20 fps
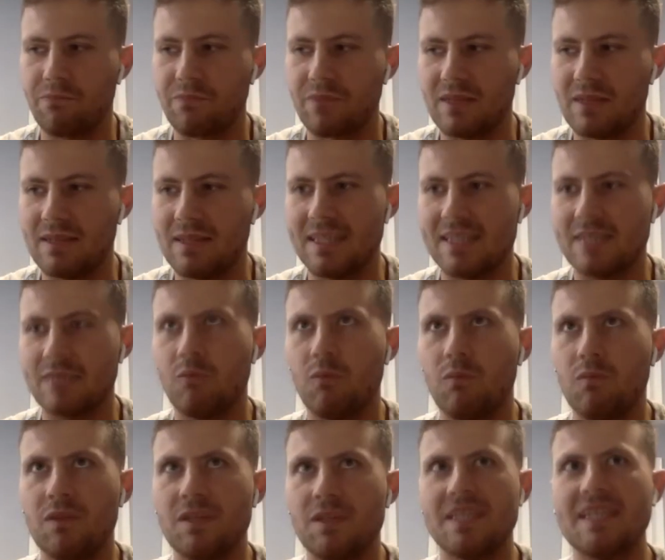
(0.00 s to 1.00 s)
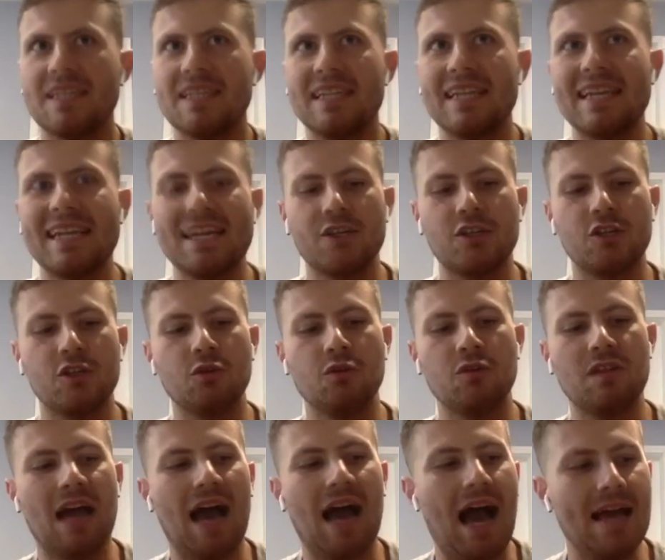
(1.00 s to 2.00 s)
this isn't an issue
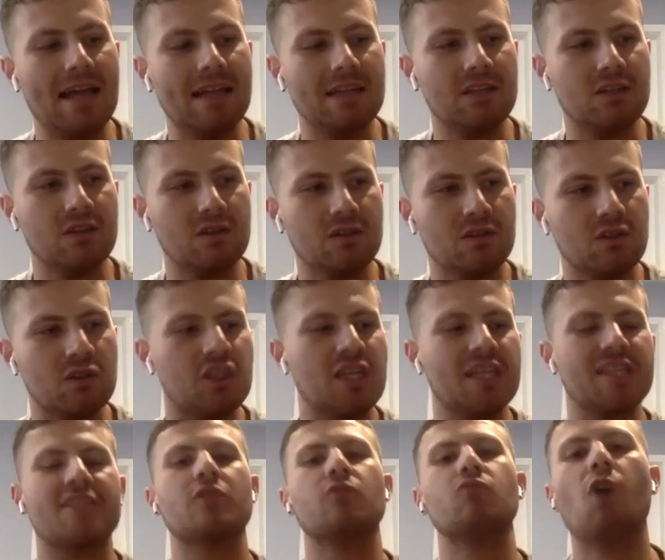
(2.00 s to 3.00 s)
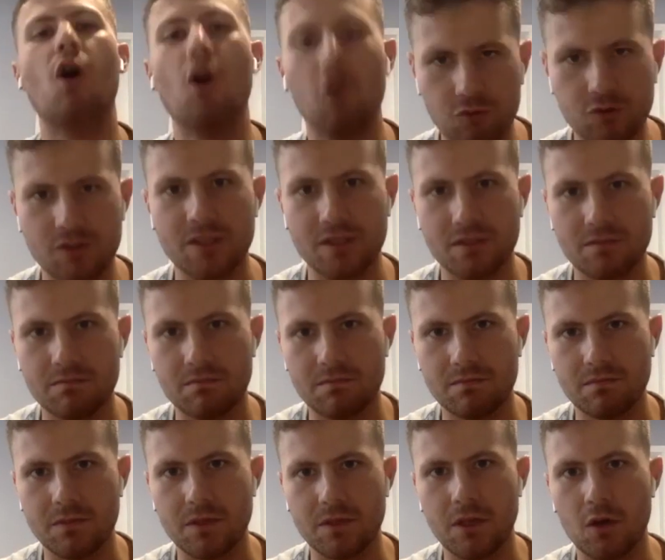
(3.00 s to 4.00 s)
that just arose.
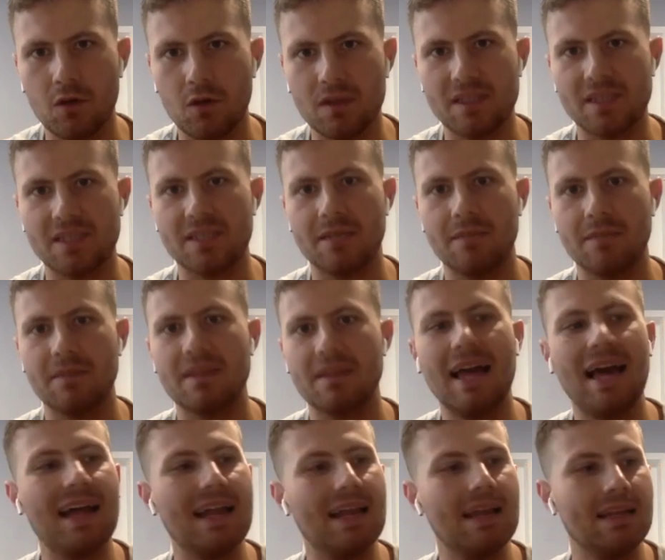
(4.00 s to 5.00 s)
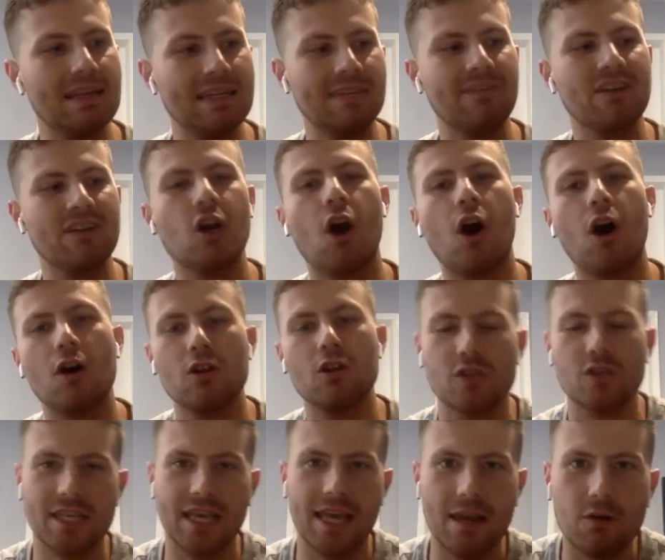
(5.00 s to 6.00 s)
This is something that even
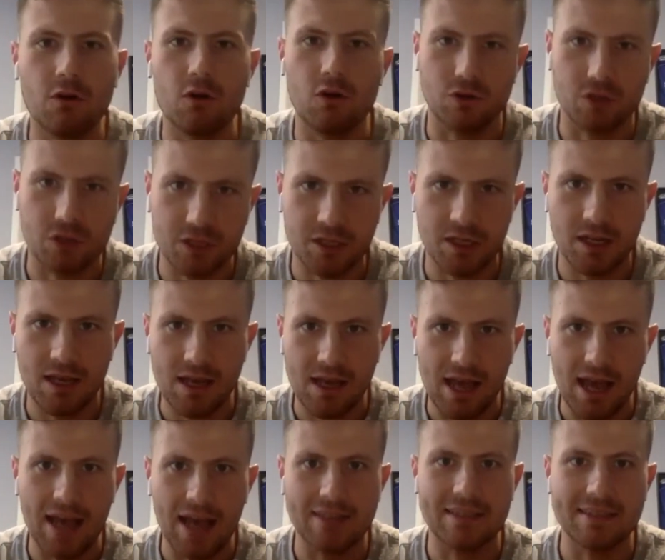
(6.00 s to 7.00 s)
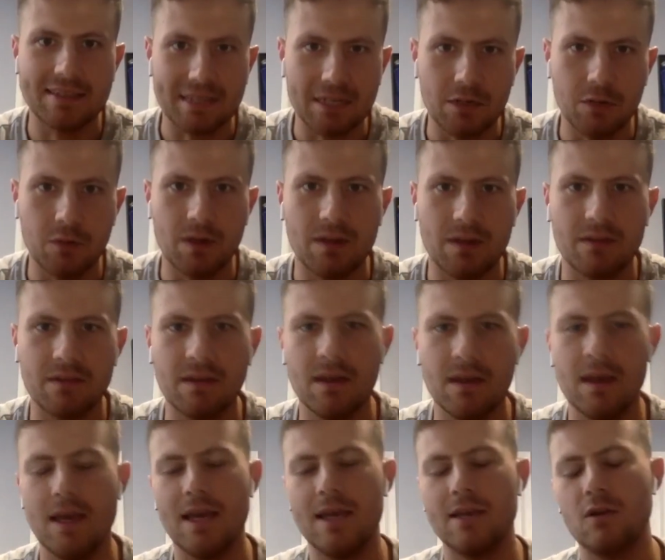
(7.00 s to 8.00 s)
Carlos Queiroz had to deal with.
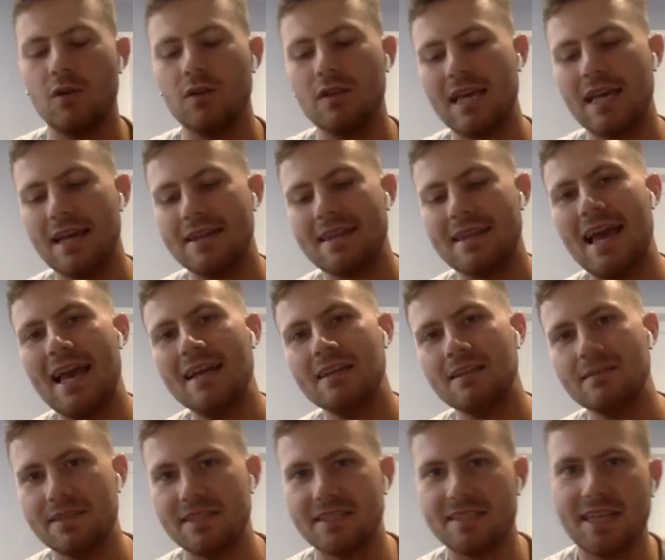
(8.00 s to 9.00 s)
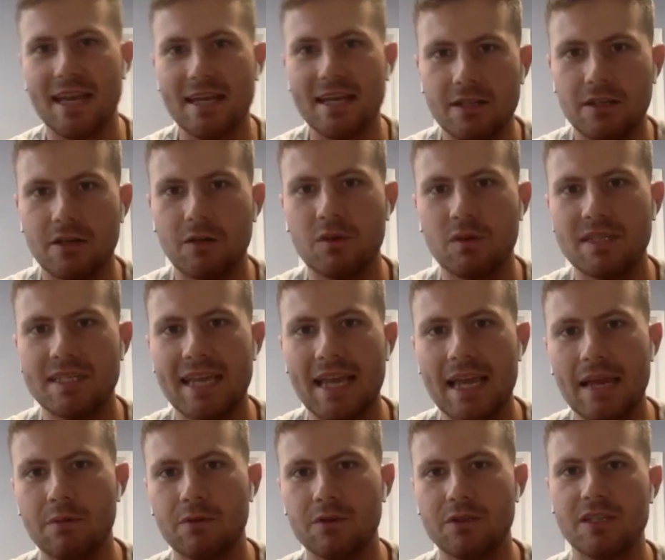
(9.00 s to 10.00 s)
And only at the end of his tenure was he
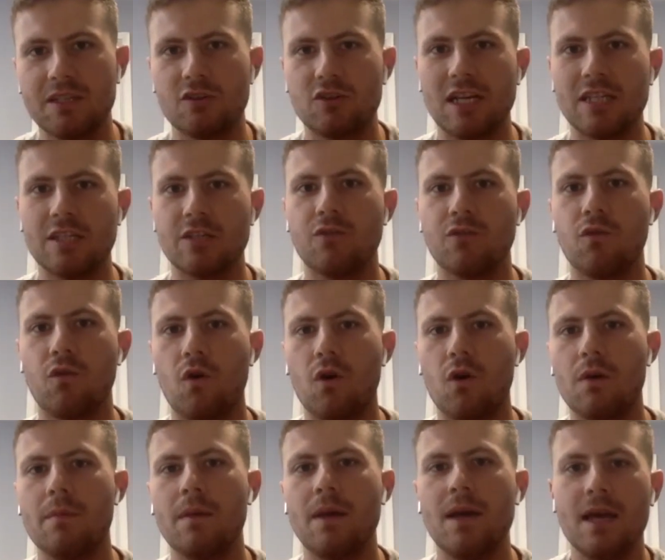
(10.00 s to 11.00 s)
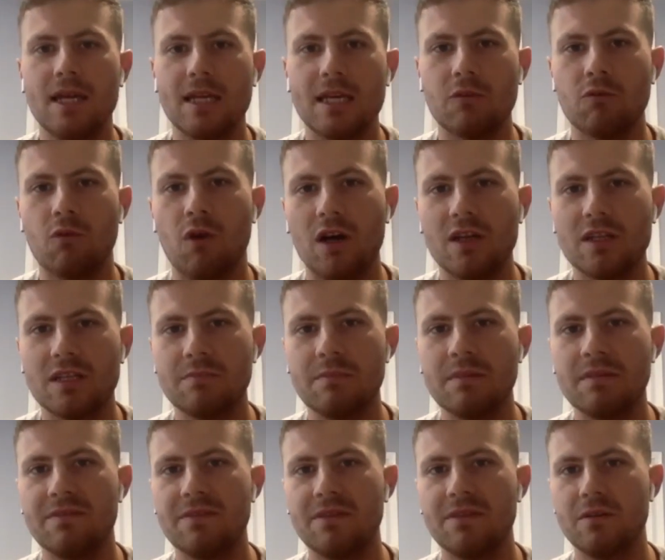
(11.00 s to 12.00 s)
able to transform Iran's
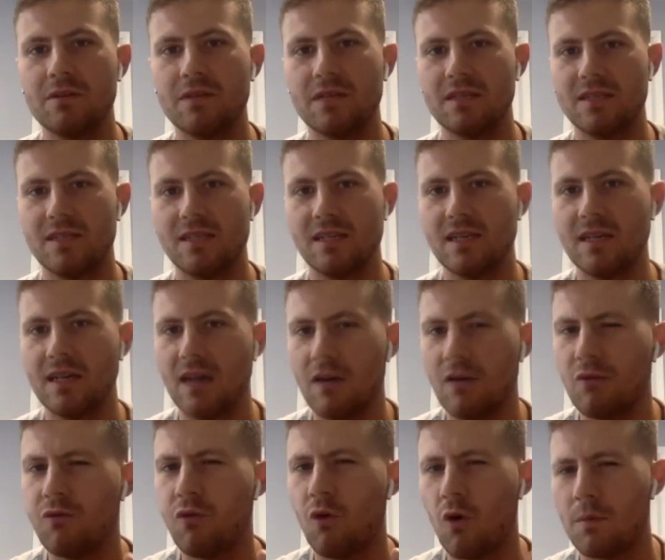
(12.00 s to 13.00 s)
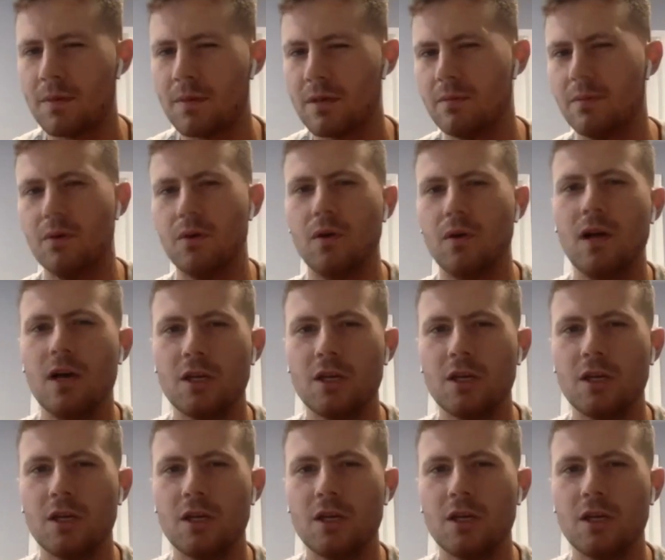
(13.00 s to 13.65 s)
midfield into a formidable